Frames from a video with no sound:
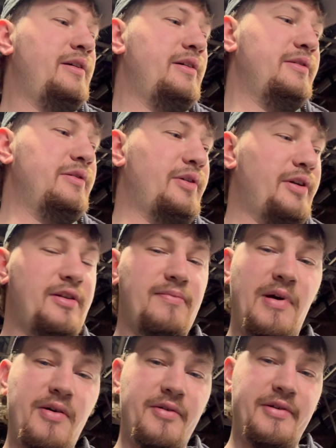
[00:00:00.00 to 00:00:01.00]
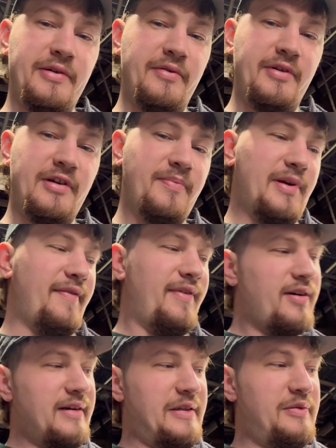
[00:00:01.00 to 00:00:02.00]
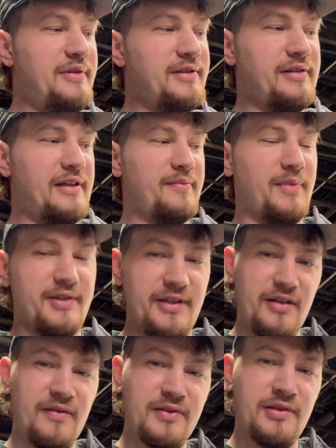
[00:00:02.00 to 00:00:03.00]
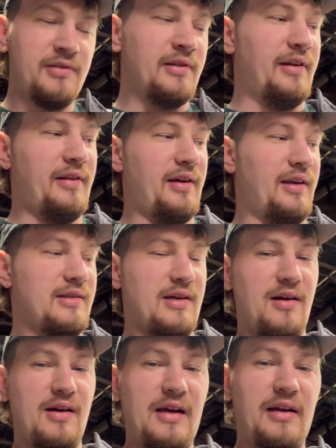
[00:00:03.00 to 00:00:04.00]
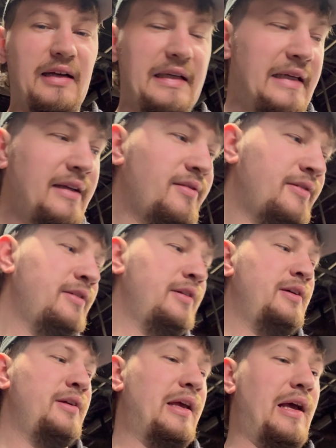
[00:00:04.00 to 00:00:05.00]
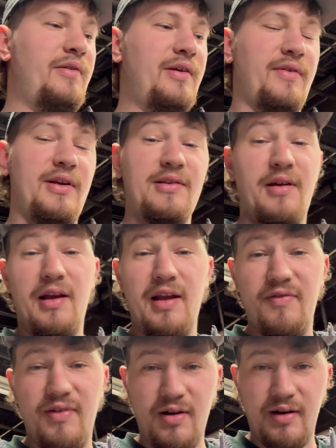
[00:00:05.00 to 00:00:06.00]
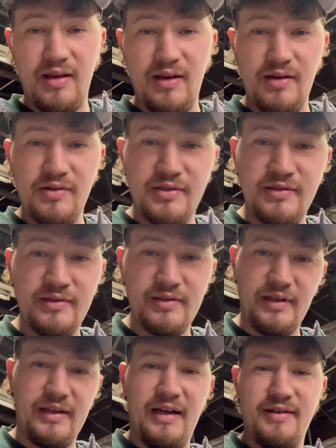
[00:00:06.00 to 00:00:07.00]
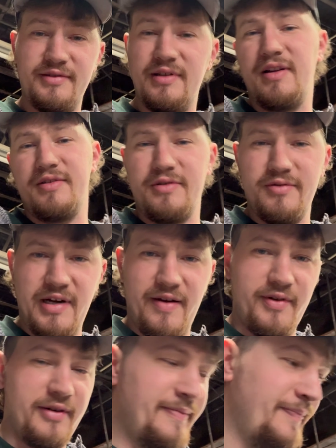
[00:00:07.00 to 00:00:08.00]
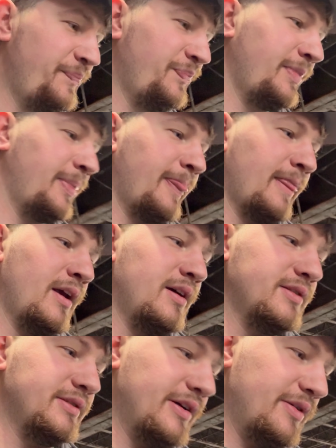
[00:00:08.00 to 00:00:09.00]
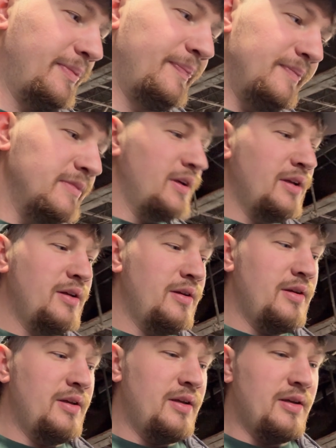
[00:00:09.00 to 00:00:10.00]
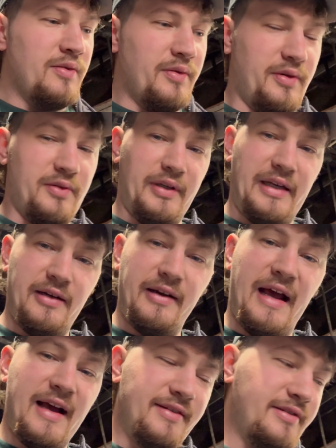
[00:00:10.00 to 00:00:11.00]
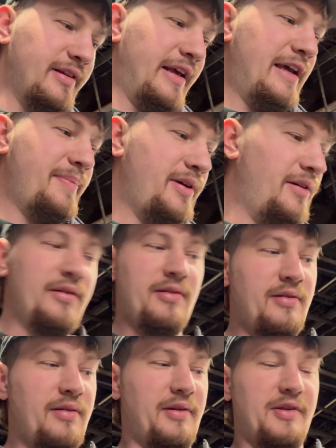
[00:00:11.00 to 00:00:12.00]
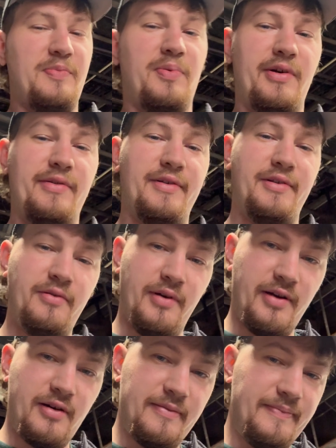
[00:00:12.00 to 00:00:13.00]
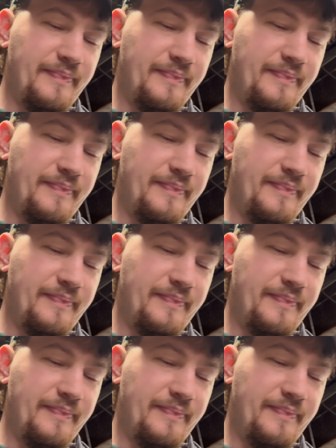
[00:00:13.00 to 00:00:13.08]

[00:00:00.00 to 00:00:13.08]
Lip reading: do a good motor tune-up. I've already tuned this thing myself. I think it's all right, clean. However, he's got an AFR gauge, and I just got a screwdriver. So we're gonna get it nice and happy, then spray the 200,